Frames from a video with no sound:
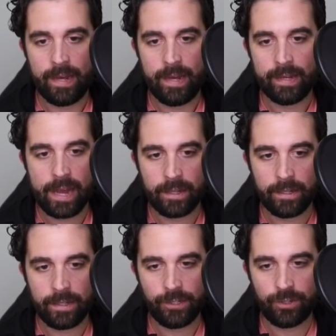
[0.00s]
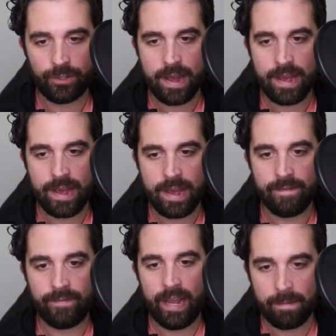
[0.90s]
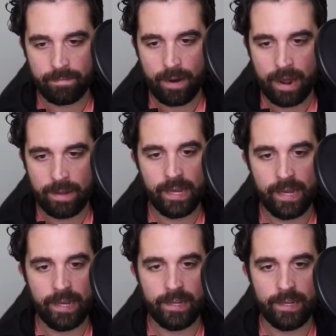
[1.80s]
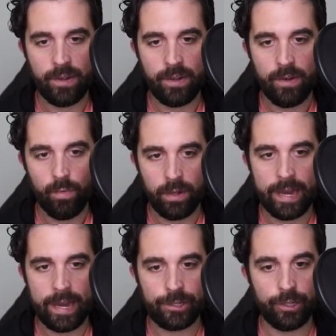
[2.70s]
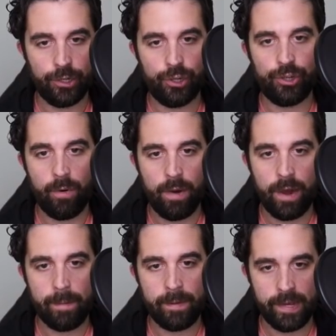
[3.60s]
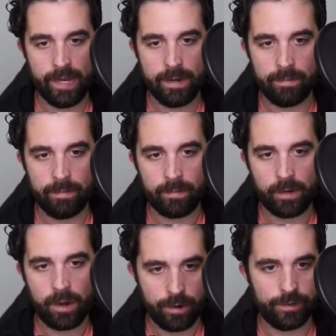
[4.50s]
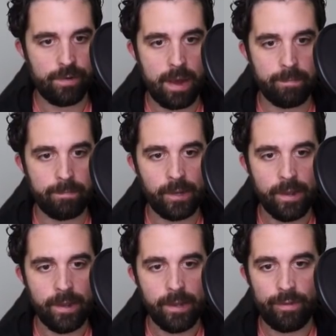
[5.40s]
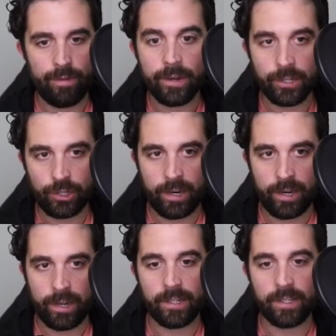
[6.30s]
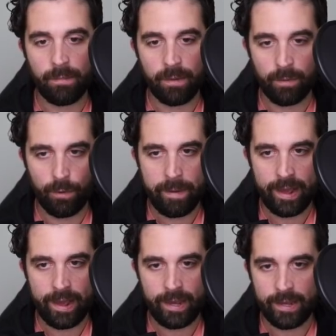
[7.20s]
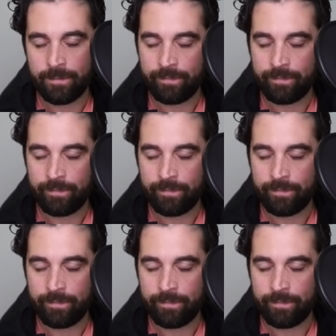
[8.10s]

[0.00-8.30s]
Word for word: Catalyst drives and Prime keys will actually show up in card drops. So there is a chance that someone will pay,